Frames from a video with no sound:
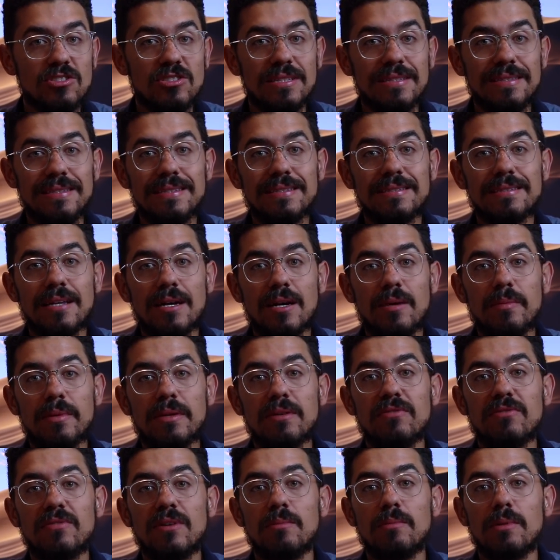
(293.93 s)
that this coming
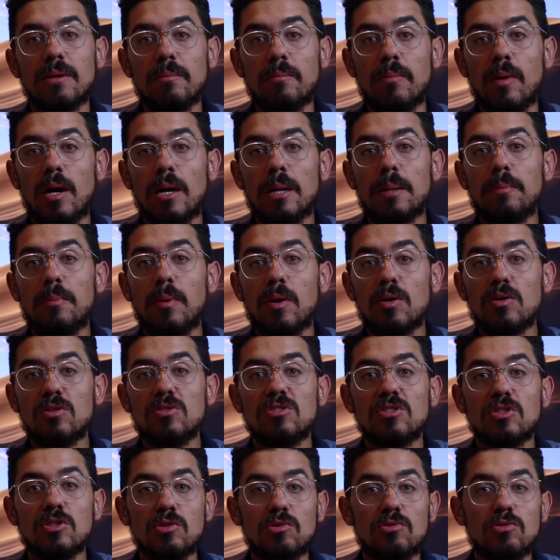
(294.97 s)
from a
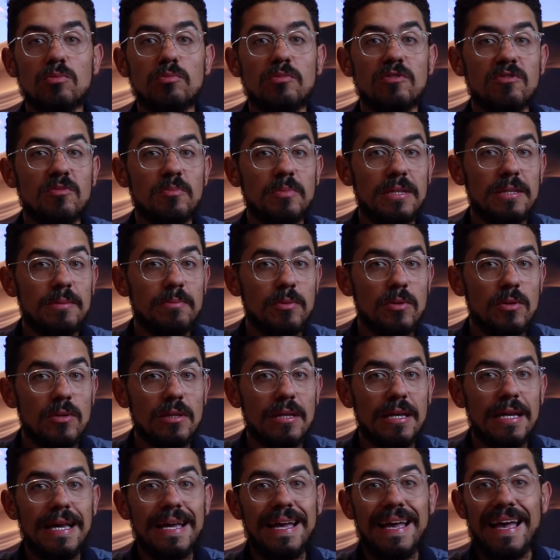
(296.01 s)
bipartisan group of people